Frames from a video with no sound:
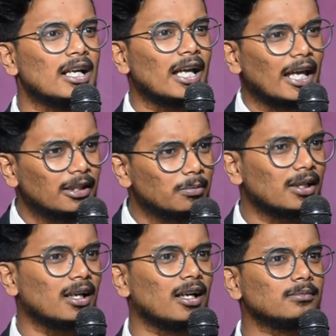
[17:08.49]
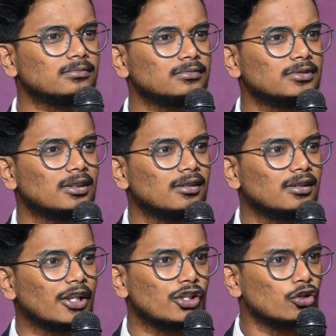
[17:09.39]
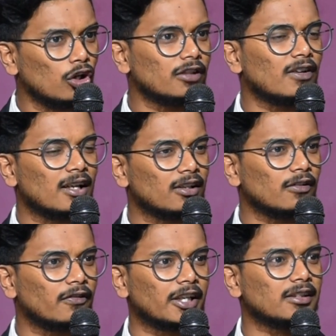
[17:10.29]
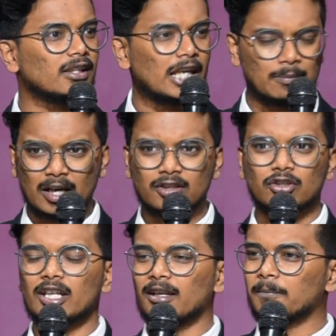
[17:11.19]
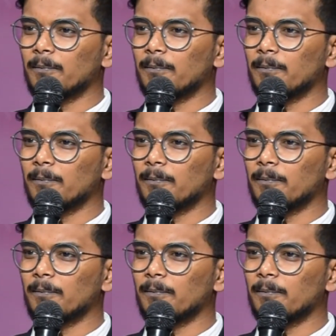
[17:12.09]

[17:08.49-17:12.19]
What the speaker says: Abraham is called the father of faith. Amen to that.